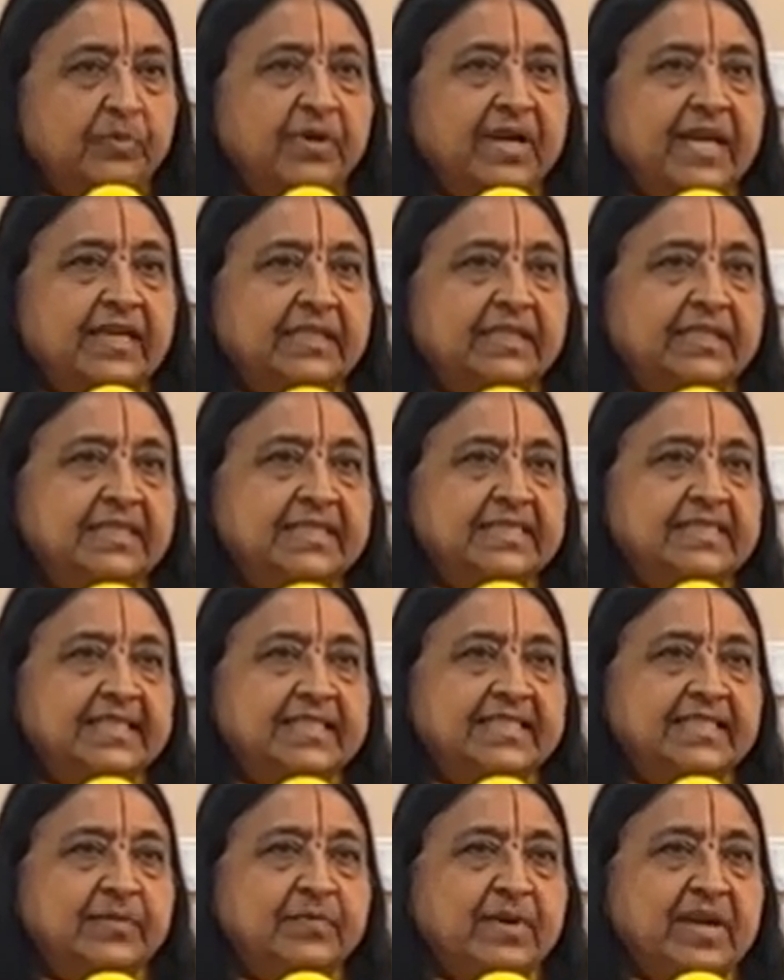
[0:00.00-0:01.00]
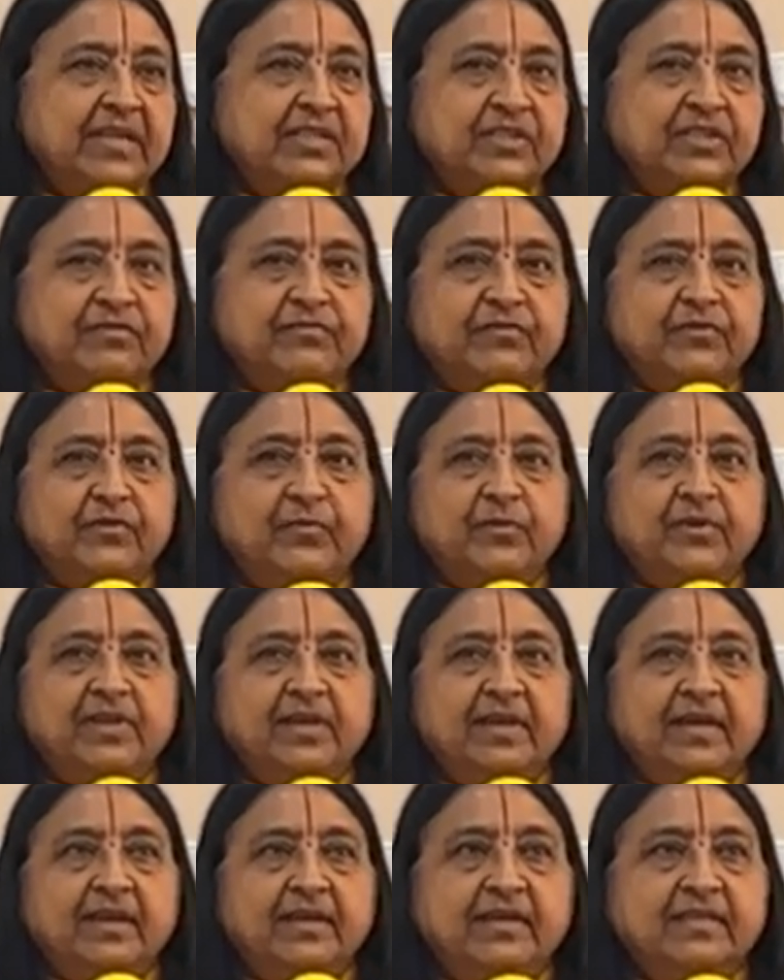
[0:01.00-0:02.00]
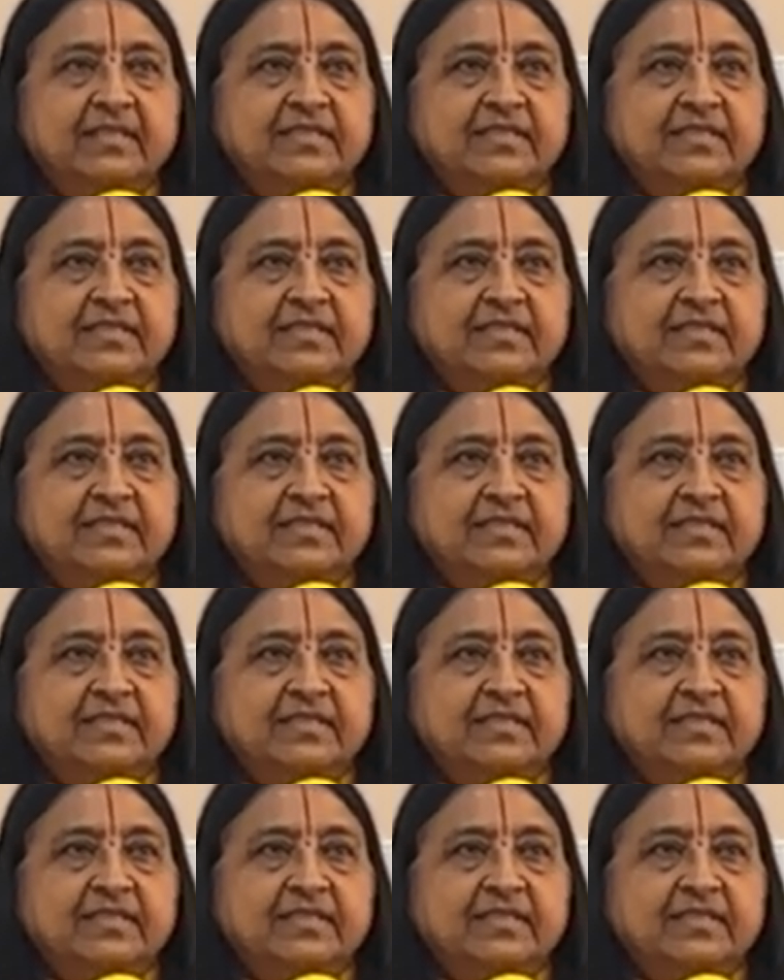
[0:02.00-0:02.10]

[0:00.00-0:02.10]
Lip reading: Practice is the magic formula.